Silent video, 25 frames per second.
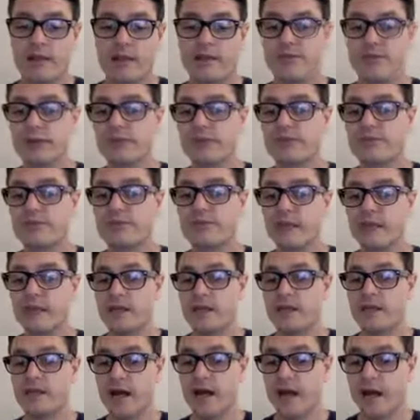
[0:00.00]
The false
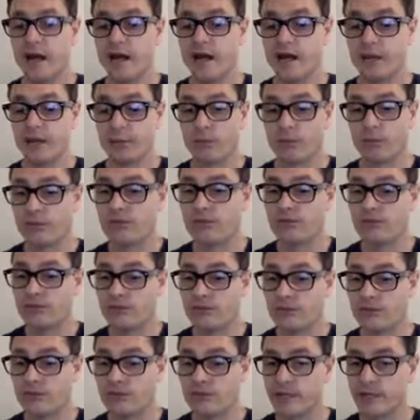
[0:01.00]
beard, it was a
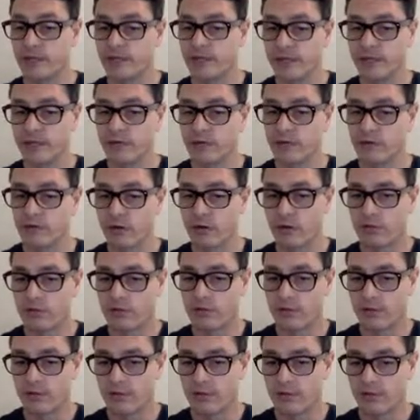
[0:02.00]
false beard. They didn't grow a
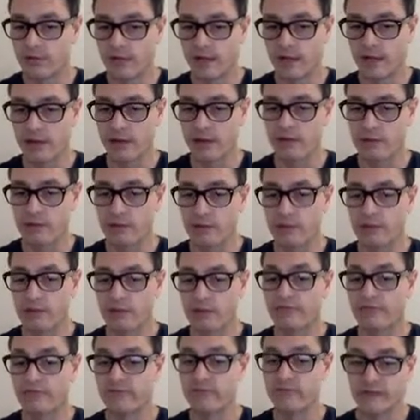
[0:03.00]
beard, but they
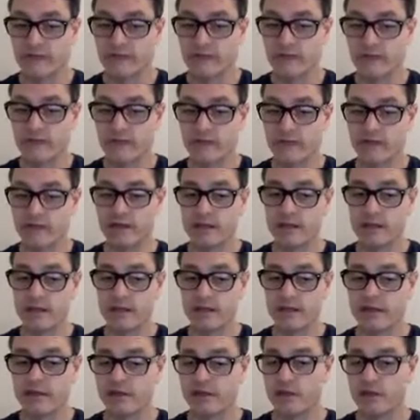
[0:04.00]
wore a false beard, and
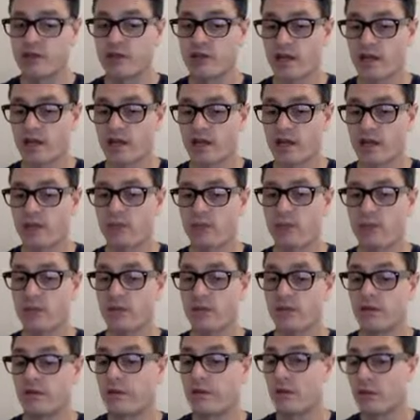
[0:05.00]
that associated them
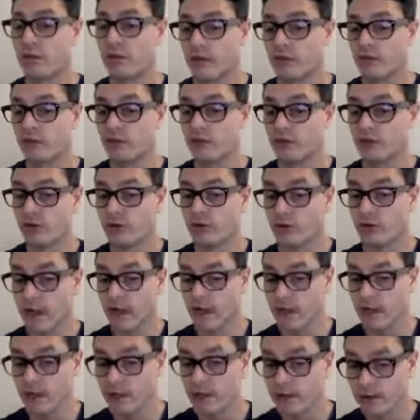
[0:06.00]
with the god Amun, who
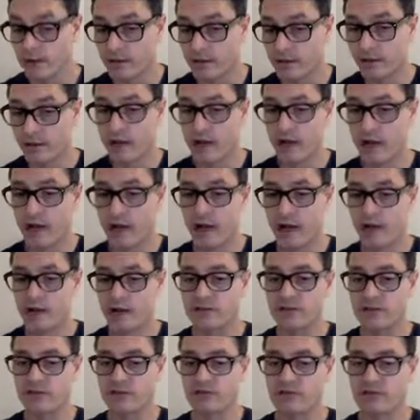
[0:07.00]
had a beard.
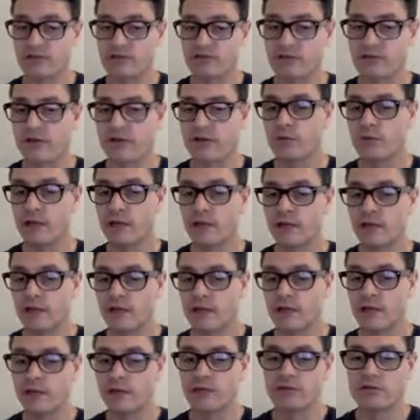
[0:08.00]
So it was a direct way for
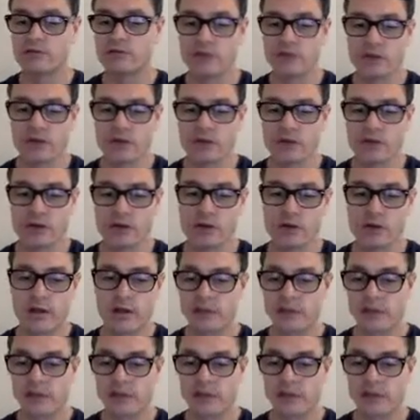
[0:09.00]
the king to really show that